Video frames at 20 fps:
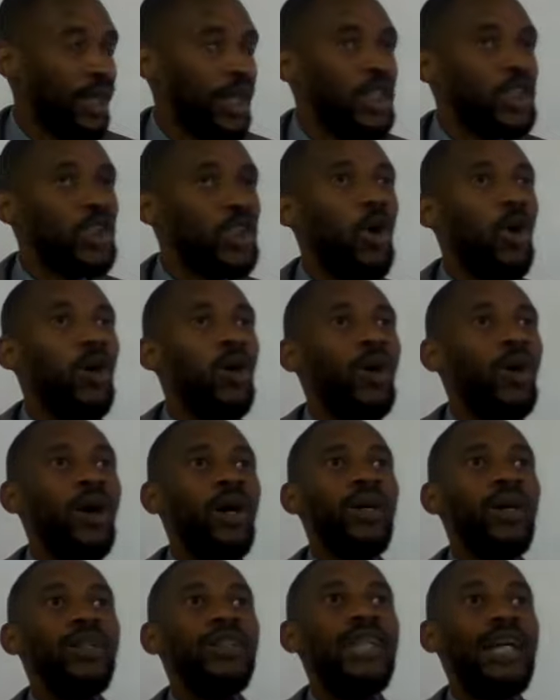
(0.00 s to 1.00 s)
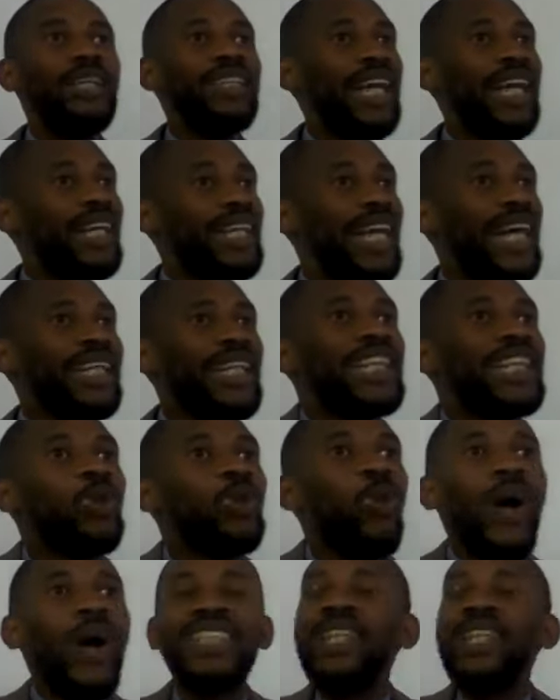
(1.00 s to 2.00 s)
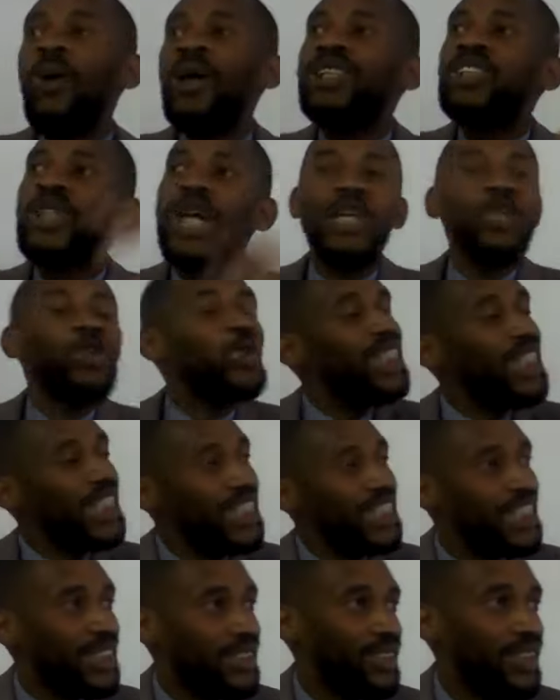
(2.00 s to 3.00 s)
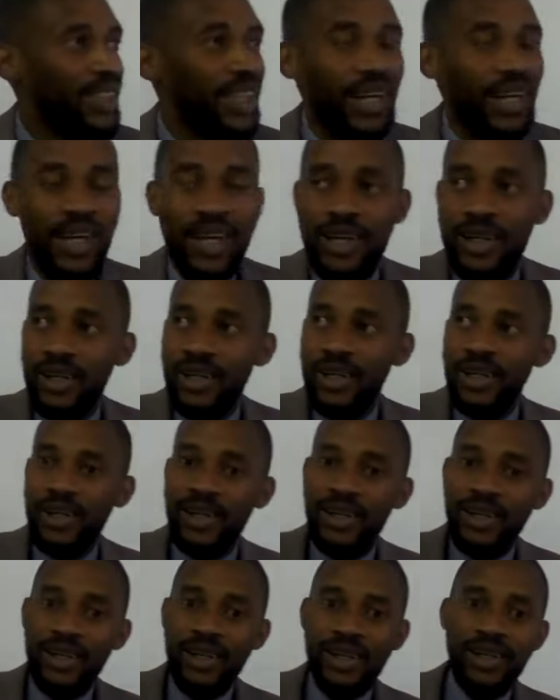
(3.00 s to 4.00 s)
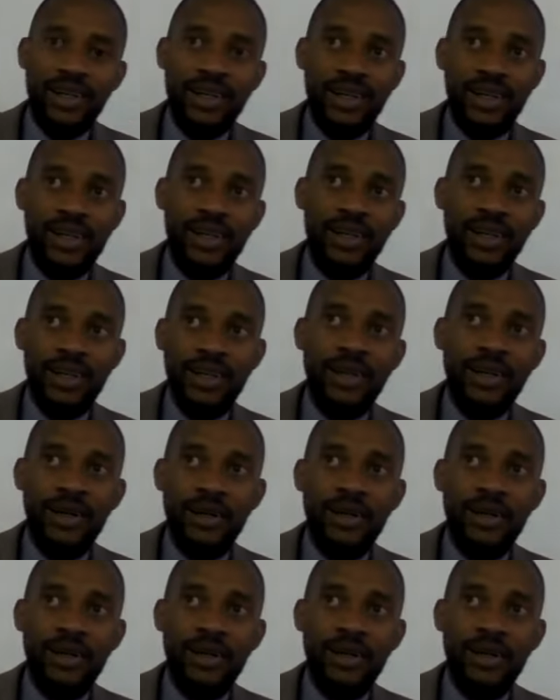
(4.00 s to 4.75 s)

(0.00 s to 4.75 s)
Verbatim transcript: So th th that's what he was trying to teach uh uh uh, uh, uh, uh,